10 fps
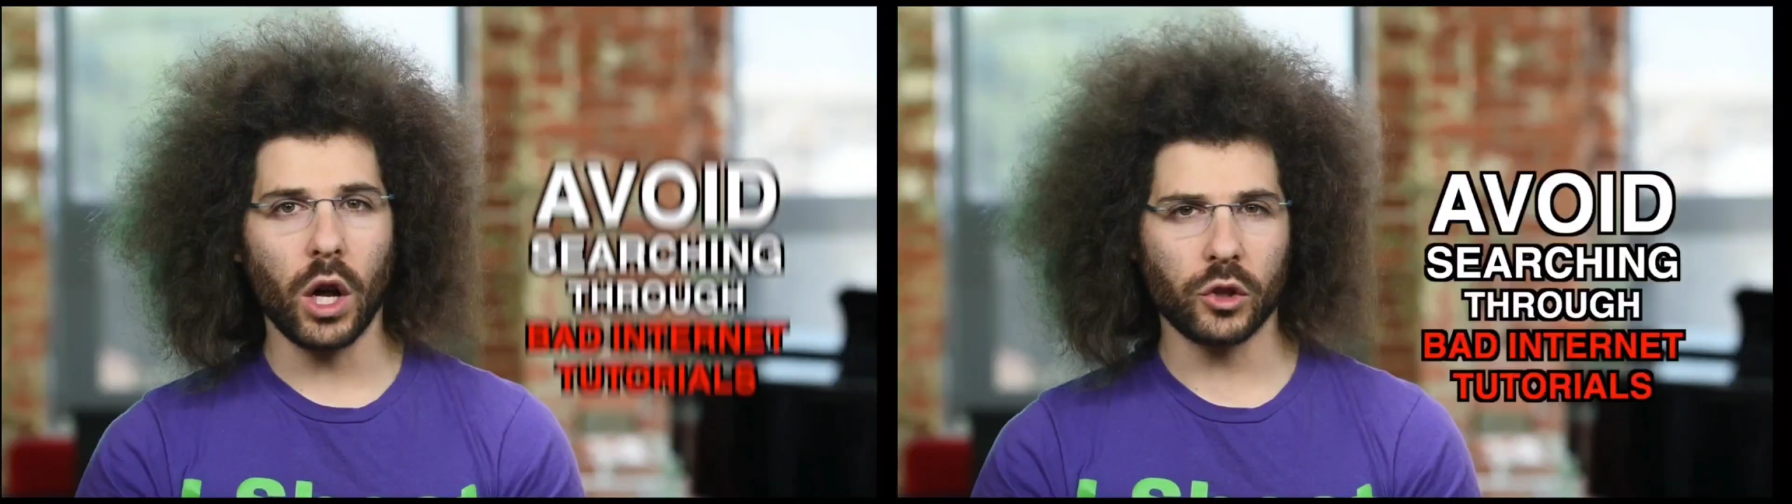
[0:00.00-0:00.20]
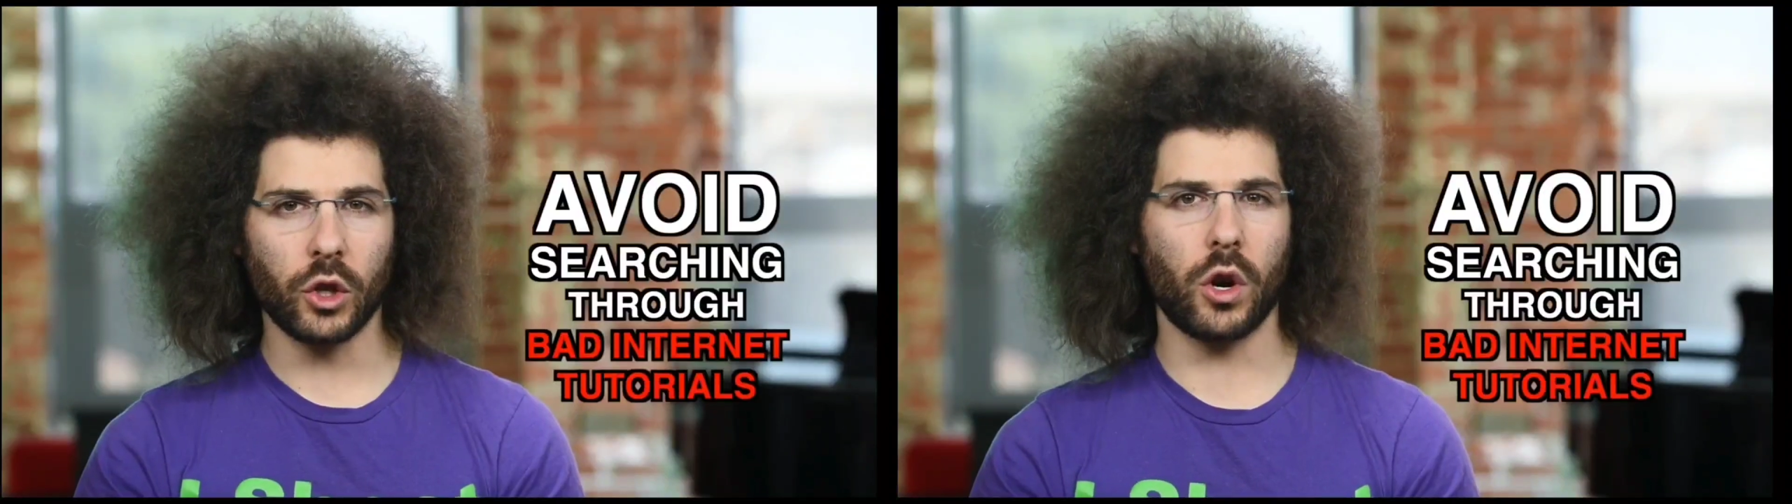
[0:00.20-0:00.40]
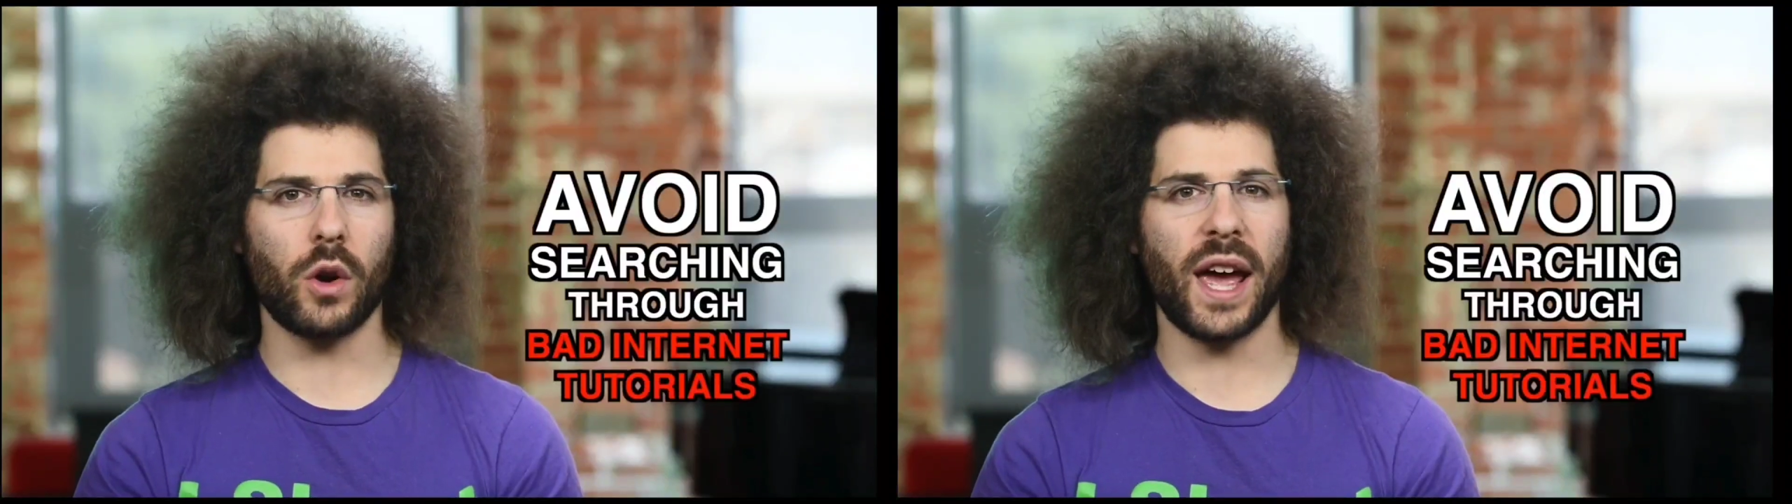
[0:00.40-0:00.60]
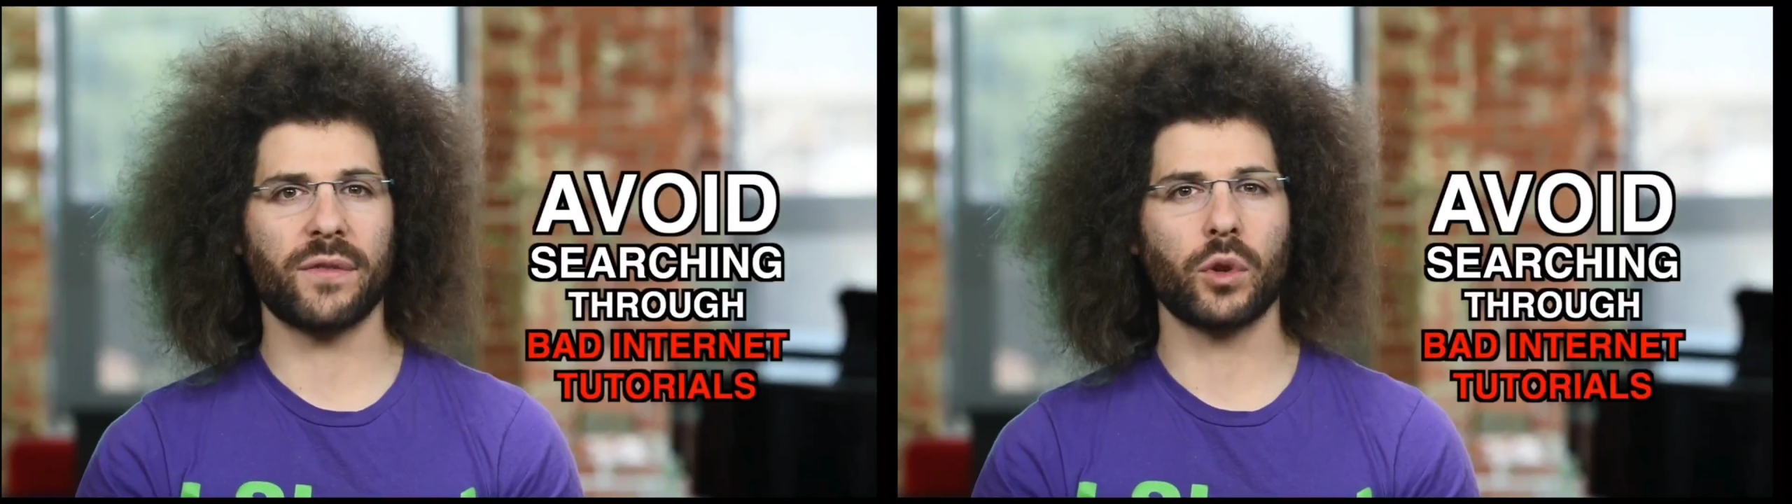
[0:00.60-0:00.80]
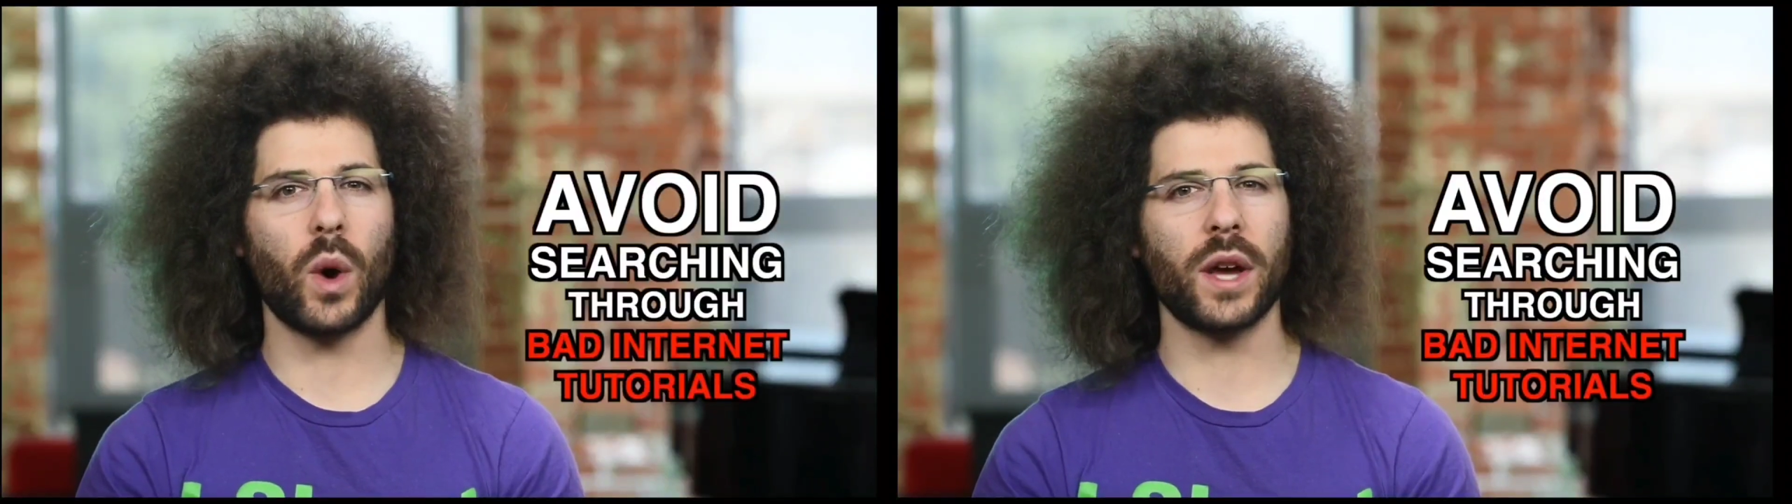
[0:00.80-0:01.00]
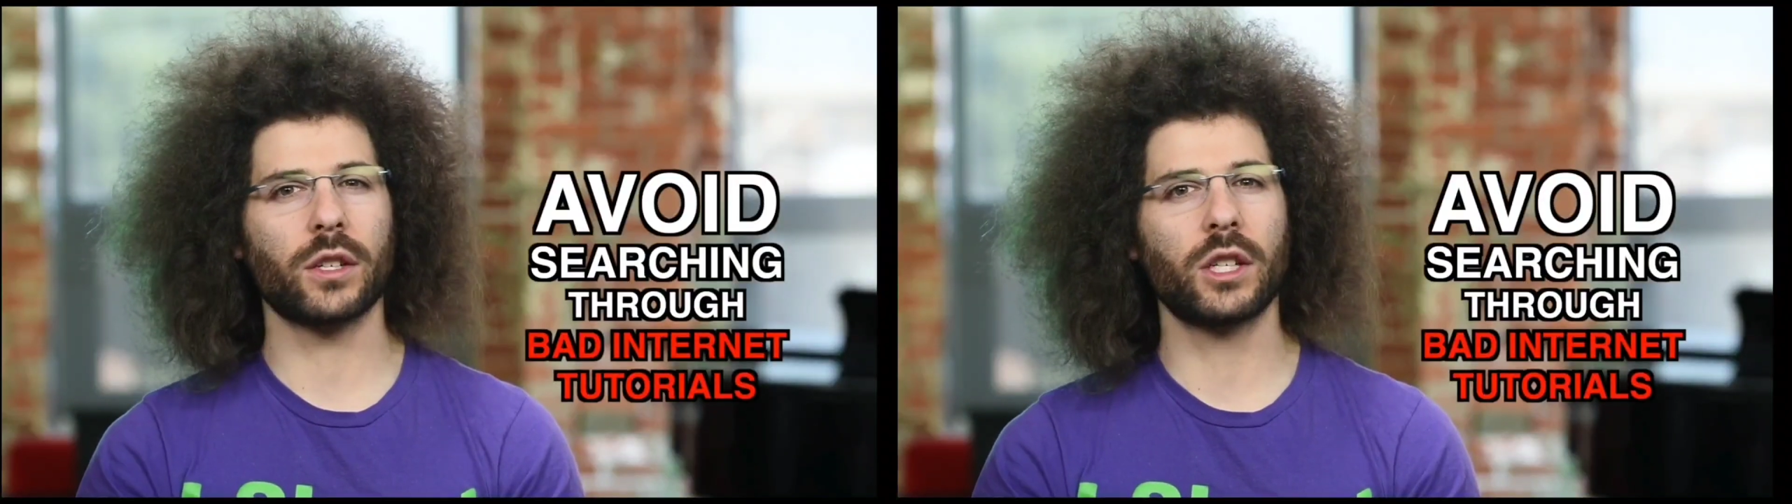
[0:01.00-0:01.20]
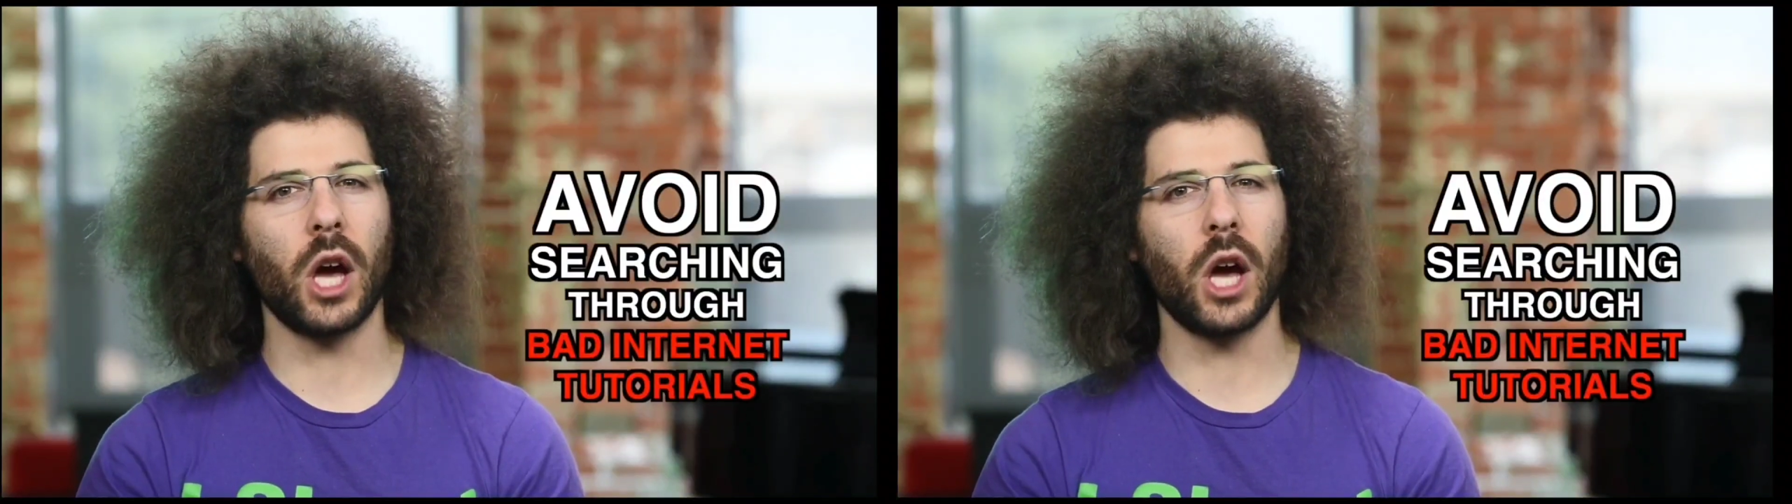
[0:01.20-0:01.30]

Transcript: You also don't have to waste